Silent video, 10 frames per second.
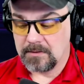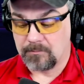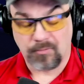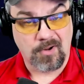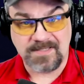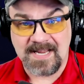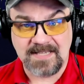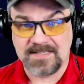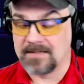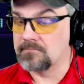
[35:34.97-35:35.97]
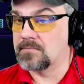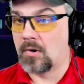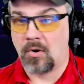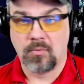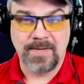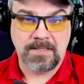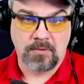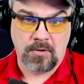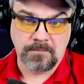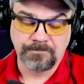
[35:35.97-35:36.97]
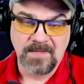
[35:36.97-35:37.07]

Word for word: broadcasting all week long